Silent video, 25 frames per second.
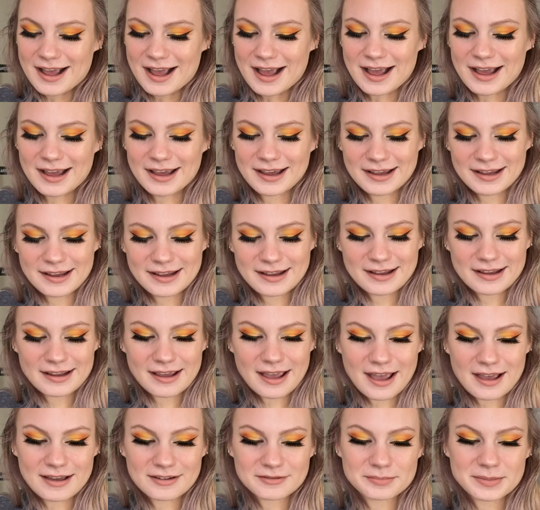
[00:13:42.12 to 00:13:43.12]
I
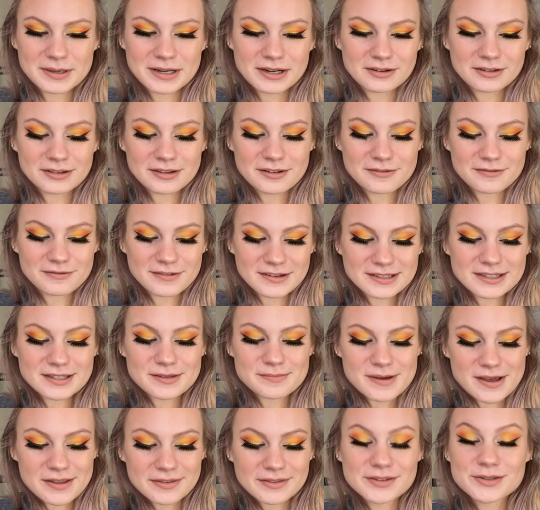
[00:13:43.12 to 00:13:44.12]
have been on the fence
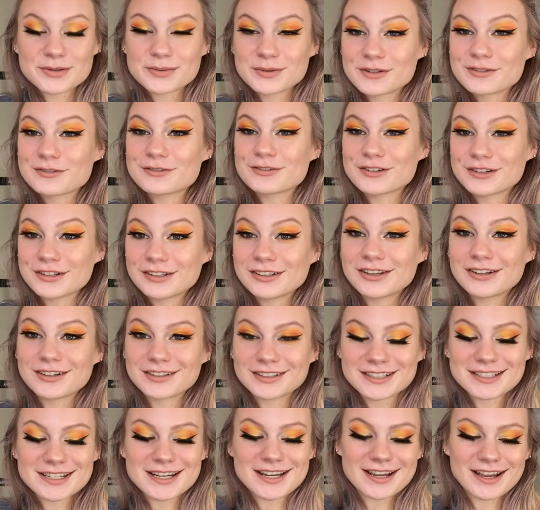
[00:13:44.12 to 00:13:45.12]
about this one for a
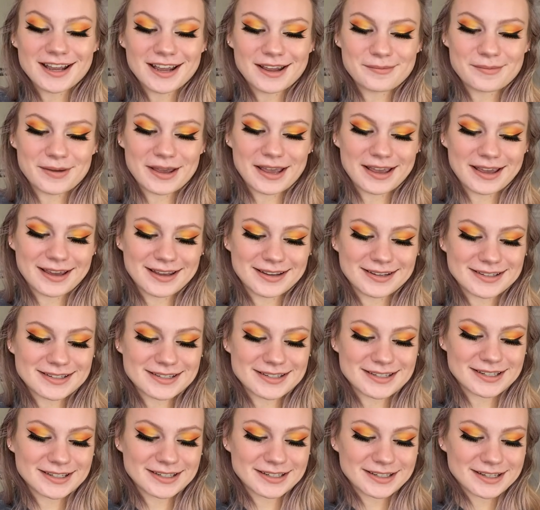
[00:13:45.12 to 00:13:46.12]
long time, and
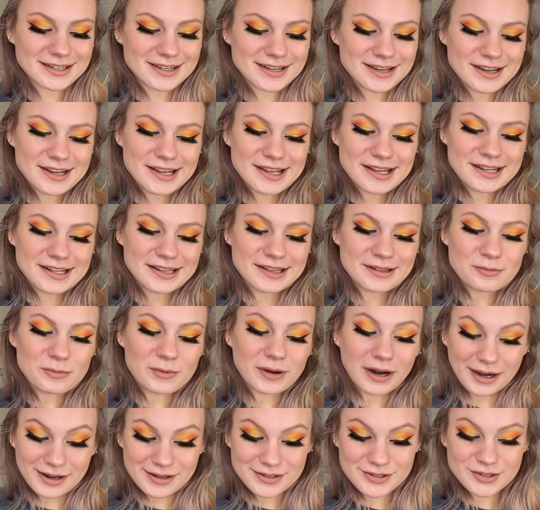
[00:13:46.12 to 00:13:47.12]
when
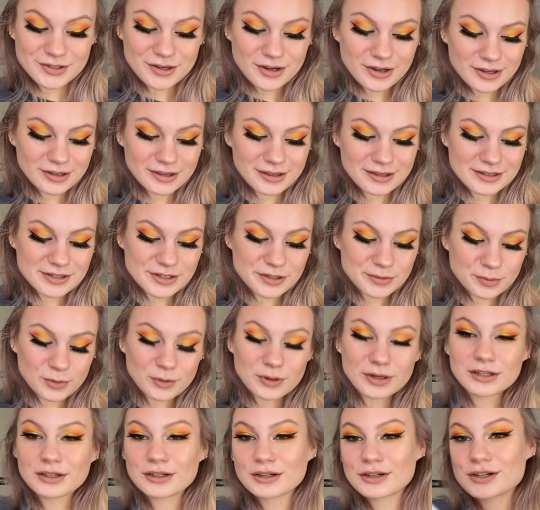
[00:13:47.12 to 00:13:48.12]
I saw the
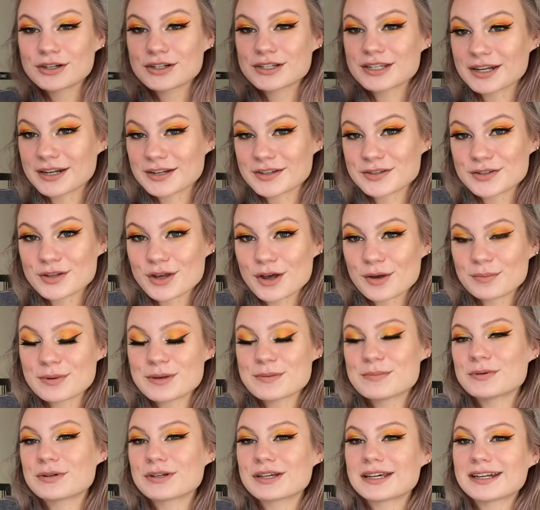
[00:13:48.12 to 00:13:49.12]
spoilers and I saw
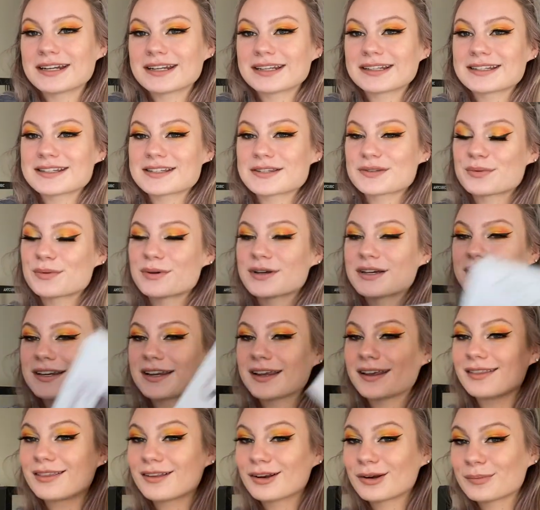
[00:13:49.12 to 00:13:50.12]
people getting this one
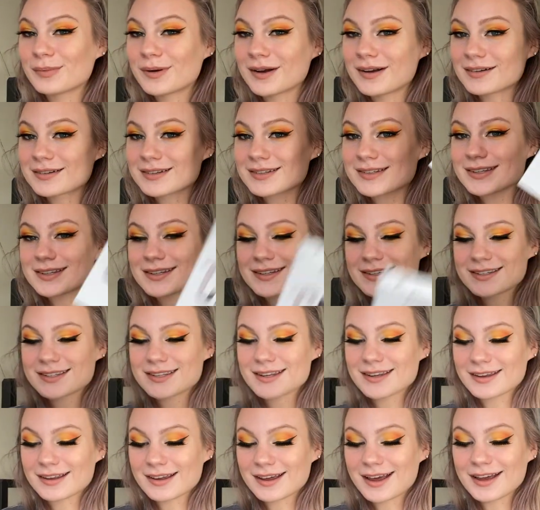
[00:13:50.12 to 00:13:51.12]
in their boxes,
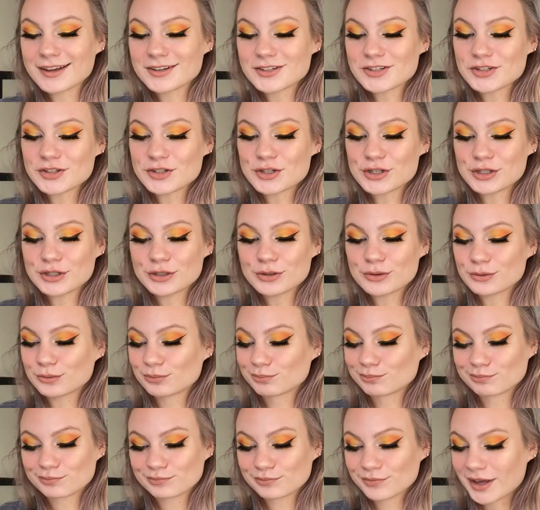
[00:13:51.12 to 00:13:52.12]
I just knew,
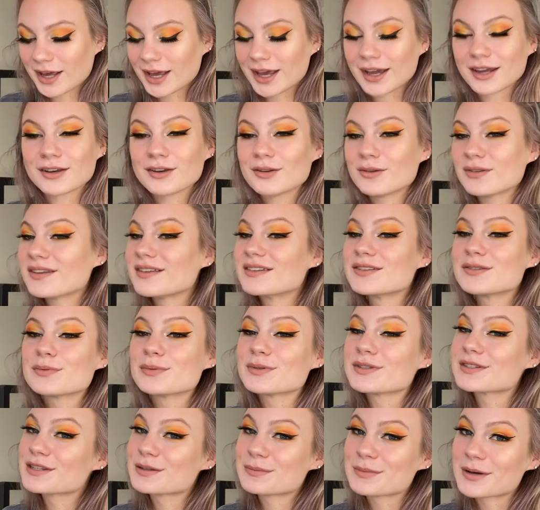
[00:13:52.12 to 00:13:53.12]
this
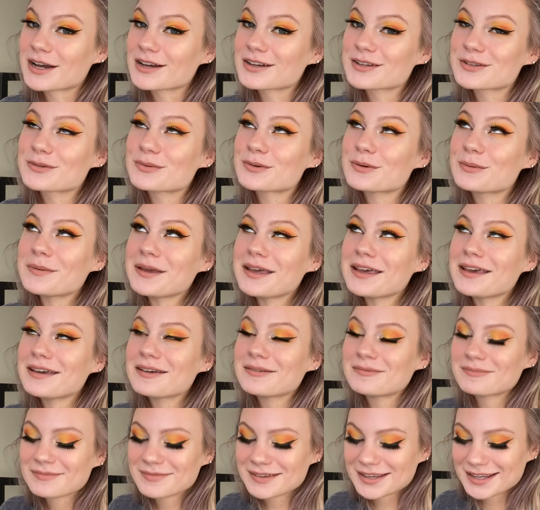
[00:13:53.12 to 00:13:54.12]
was the box for me.
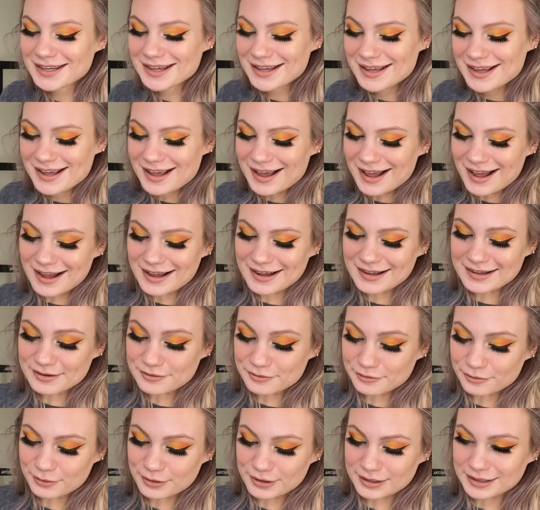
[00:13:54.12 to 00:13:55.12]

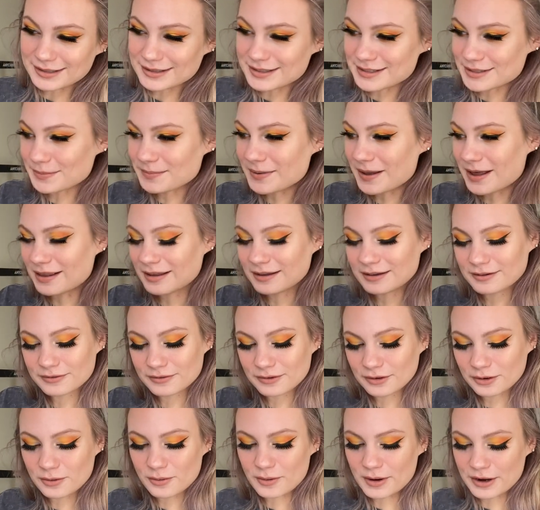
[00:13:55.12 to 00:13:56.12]
I've wanted this palette for
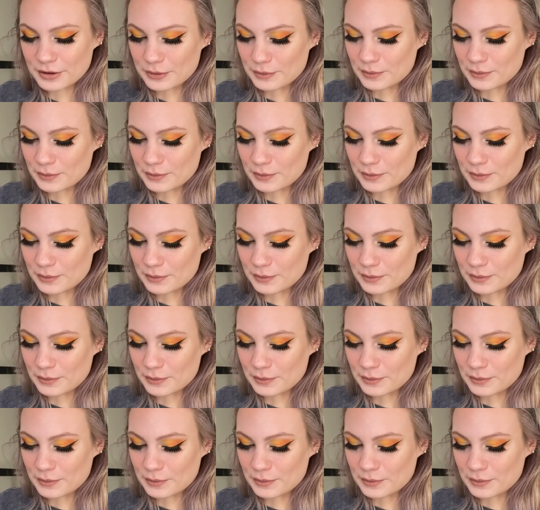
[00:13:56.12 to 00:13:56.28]
quite a